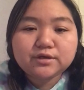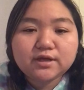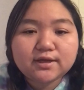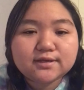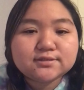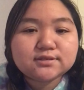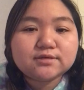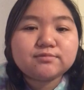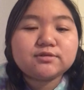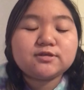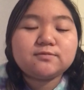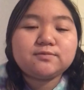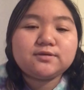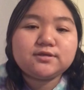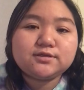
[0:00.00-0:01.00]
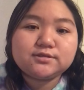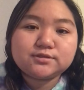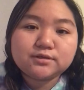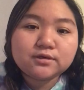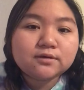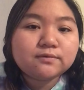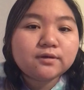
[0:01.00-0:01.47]
asked him to be his
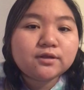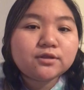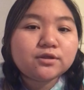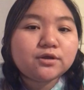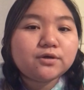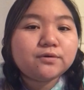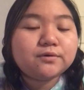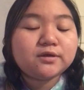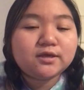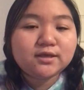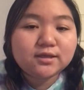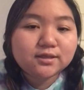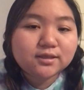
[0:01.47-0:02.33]
girlfriend. No, he